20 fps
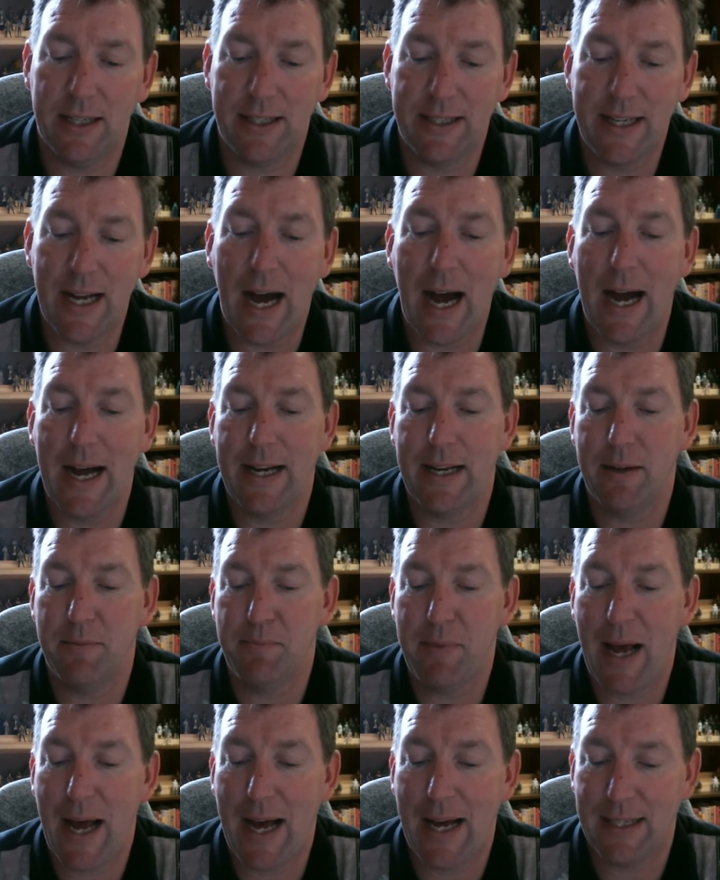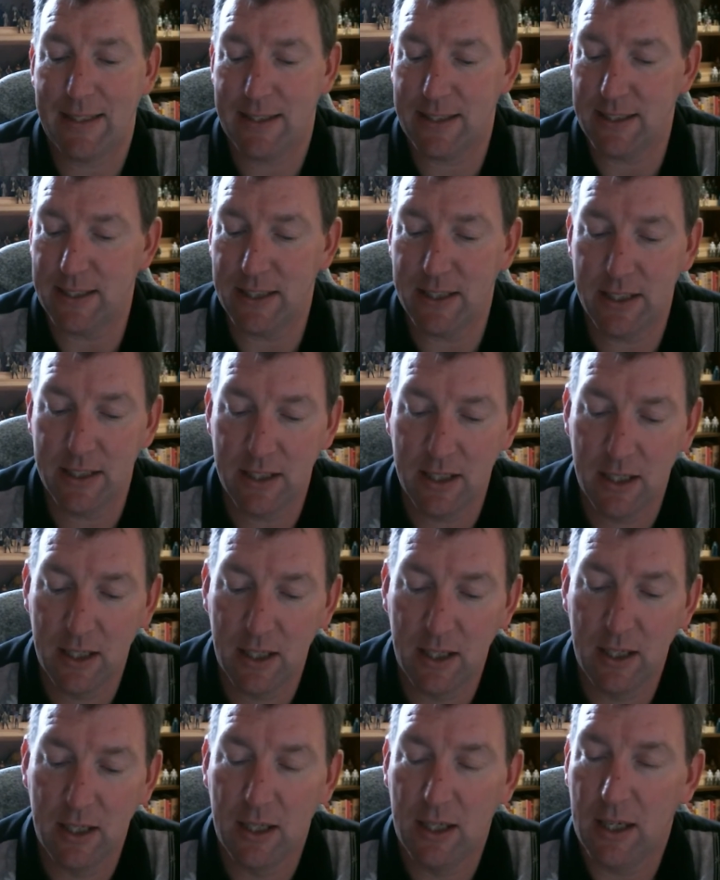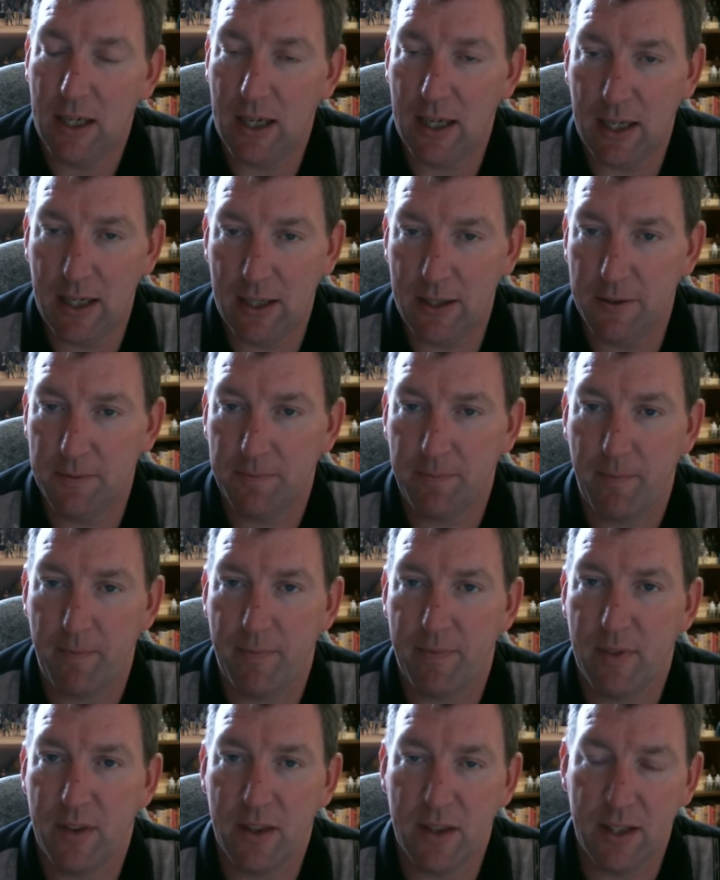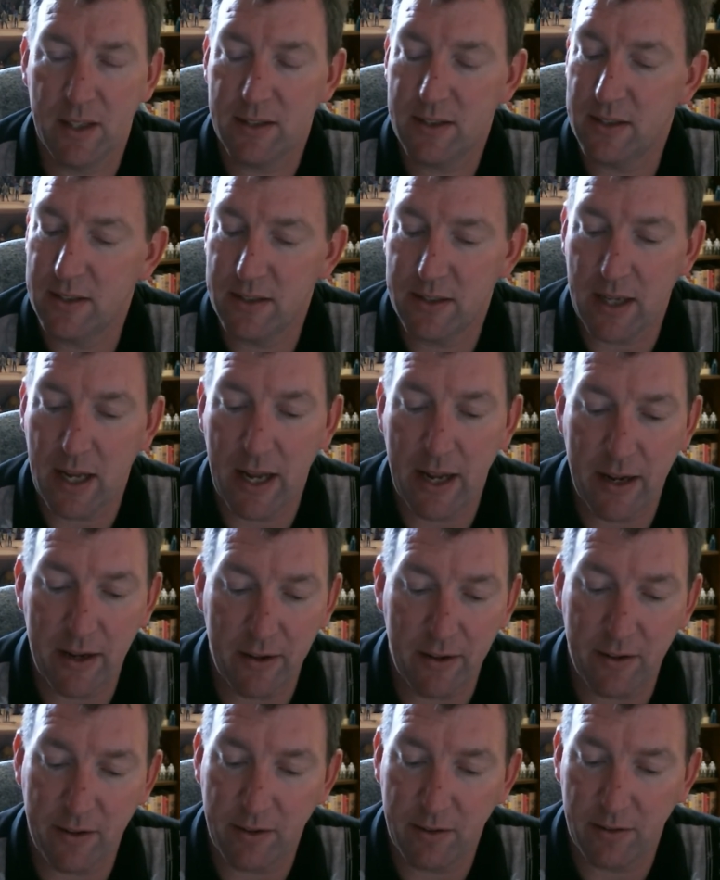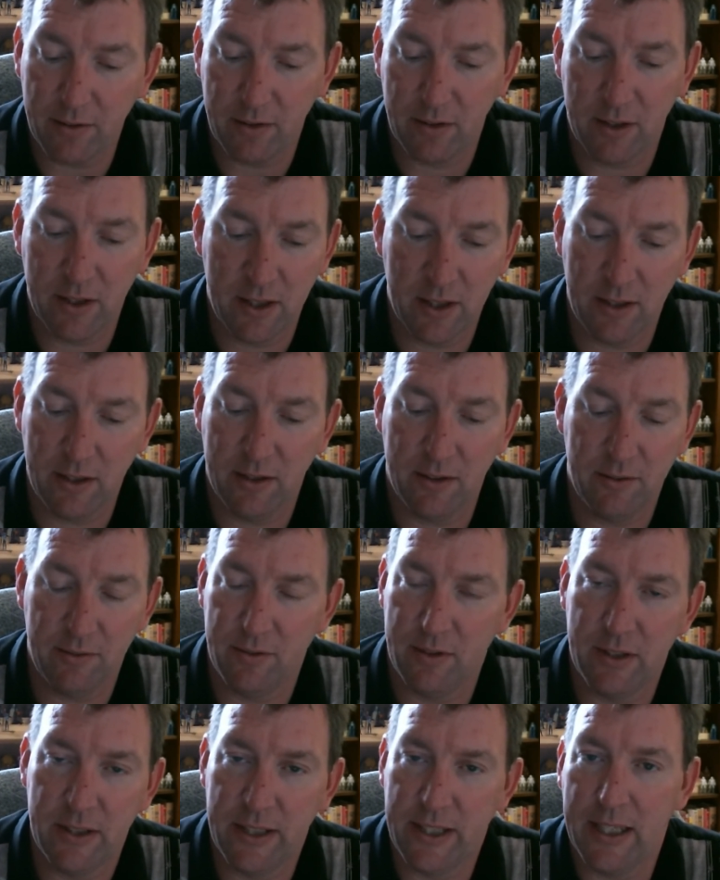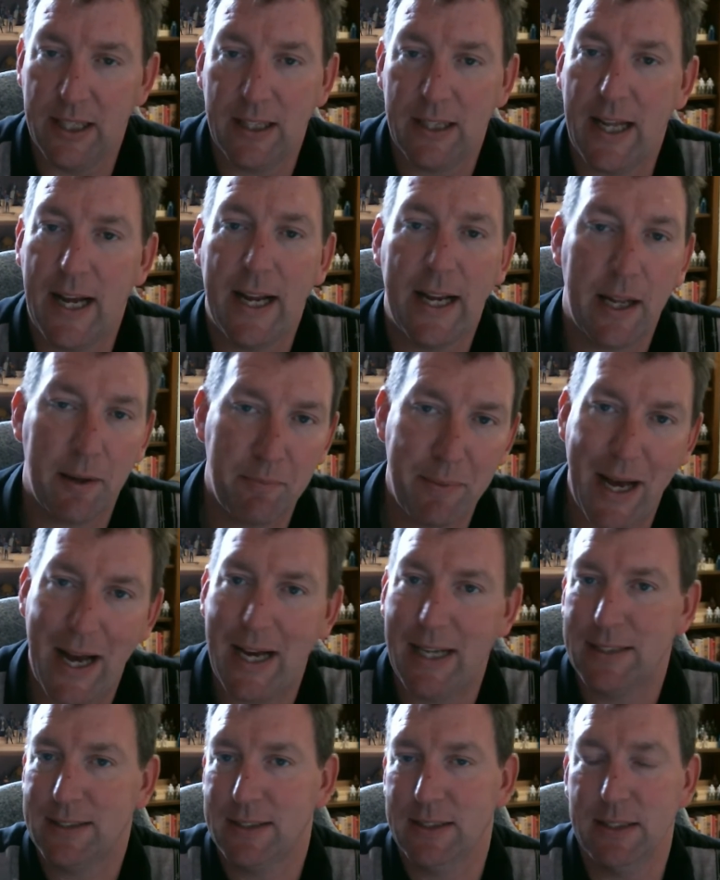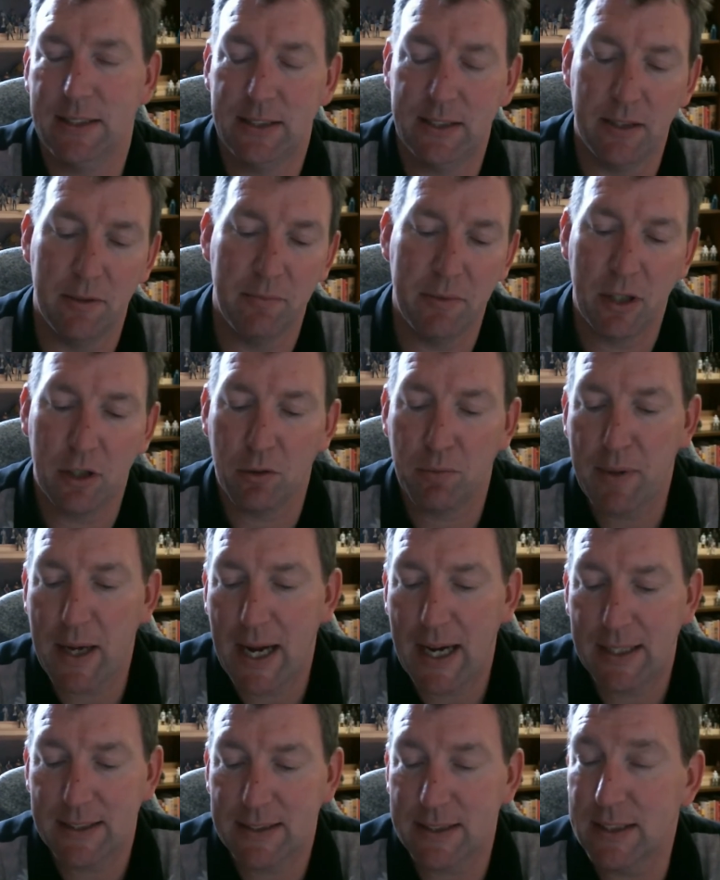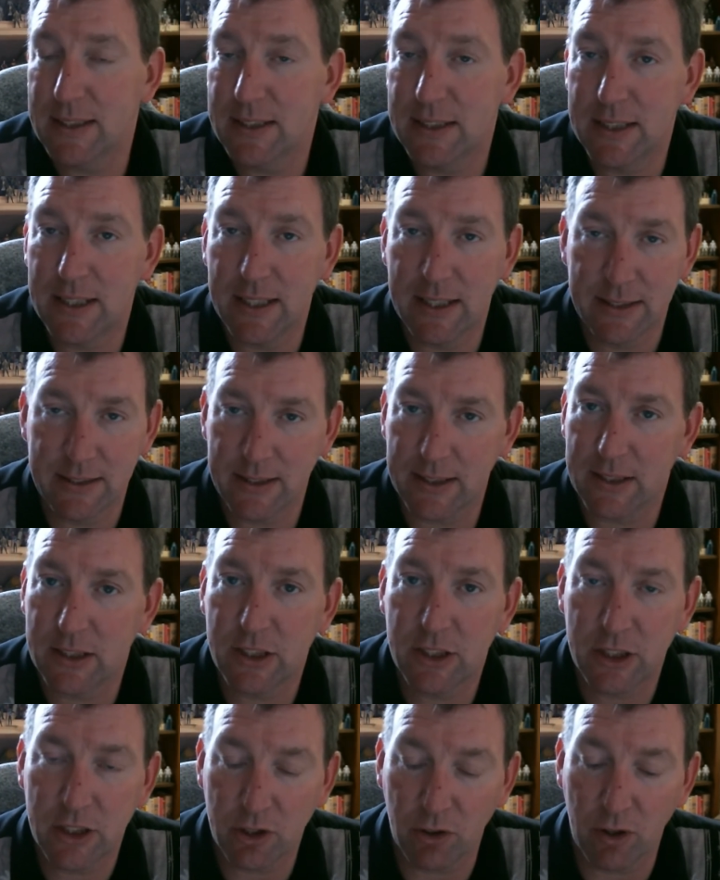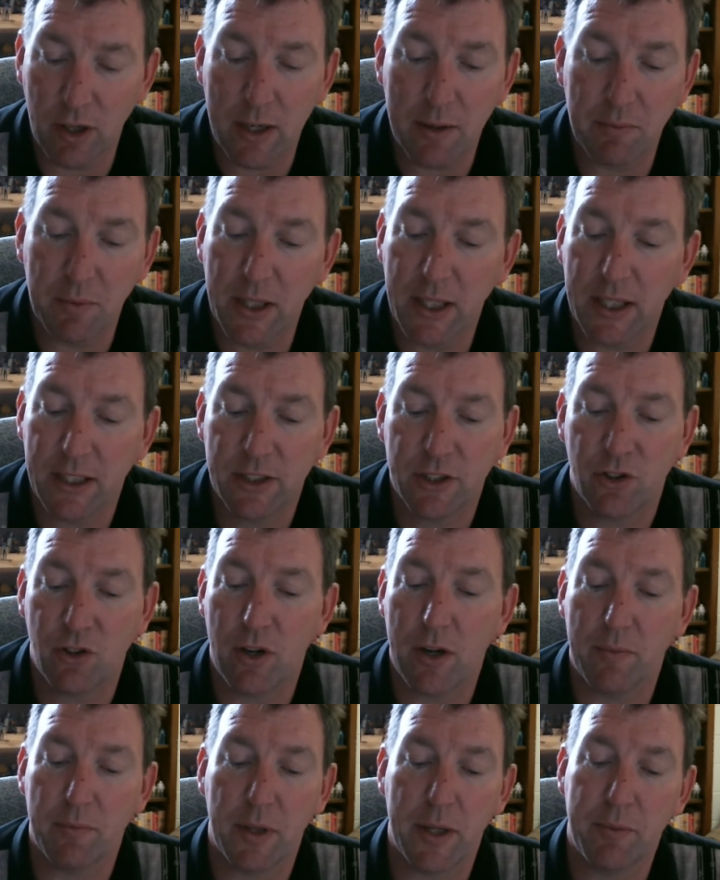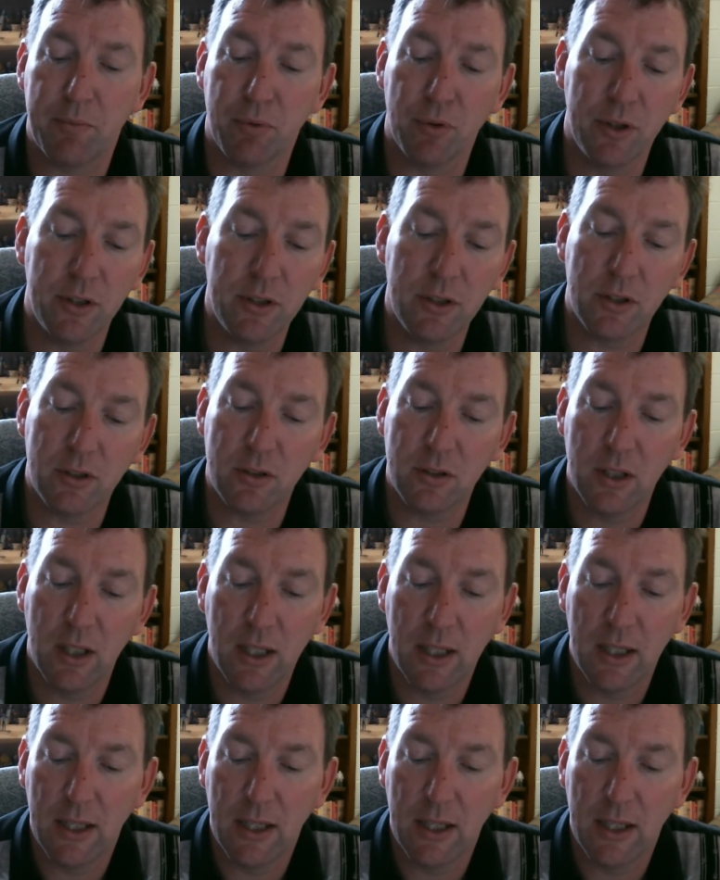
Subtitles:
died in passage. Uh, this is the Atlantic Passage, the Middle Passage is extremely, extremely brutal.